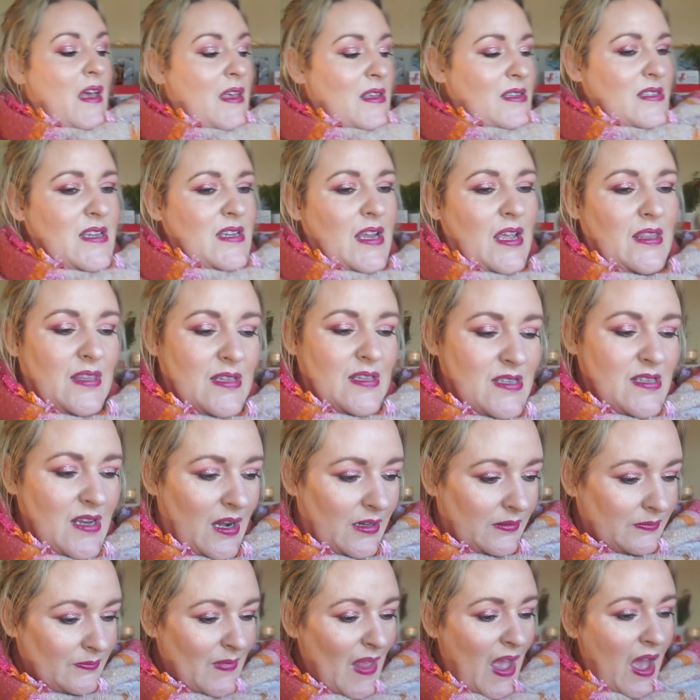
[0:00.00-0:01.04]
stayed this
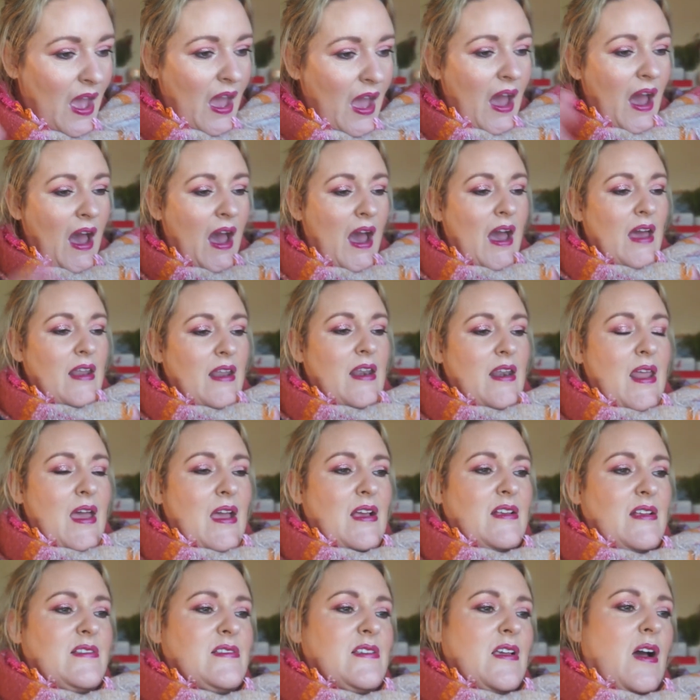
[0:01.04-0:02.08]
long.
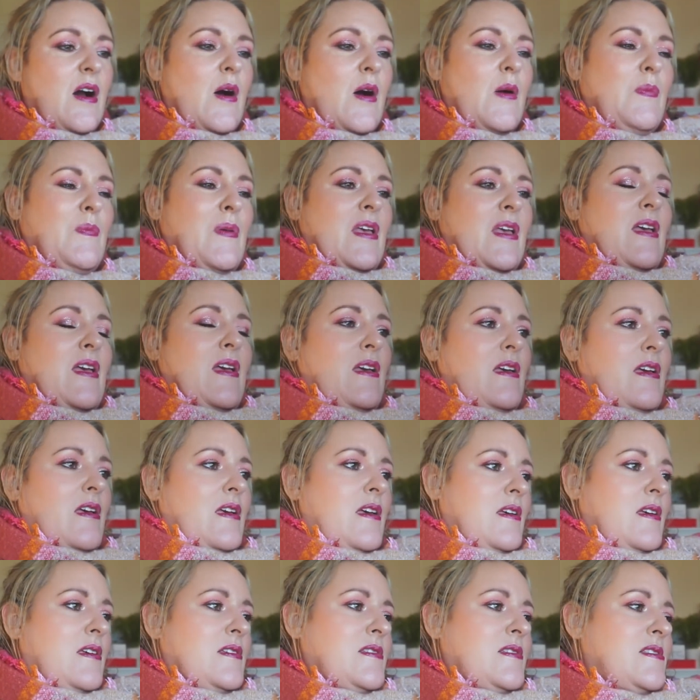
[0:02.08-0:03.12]
Next up
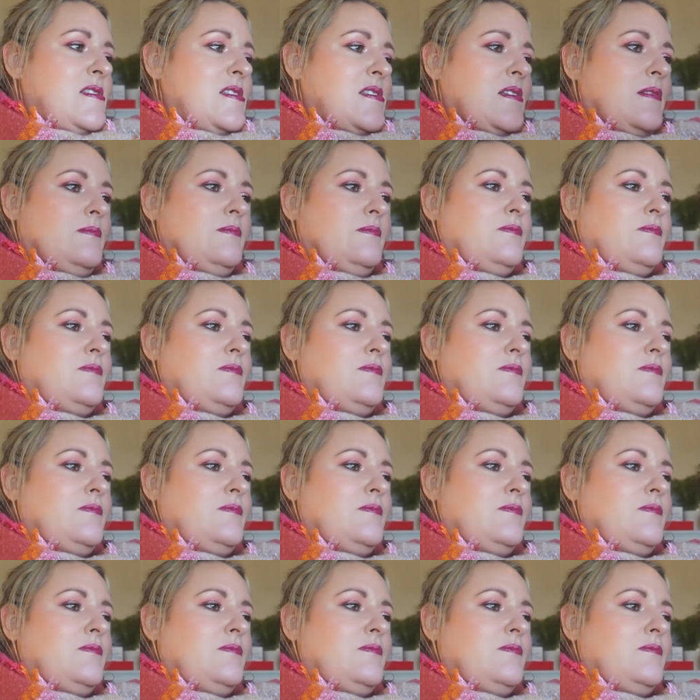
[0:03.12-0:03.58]
is,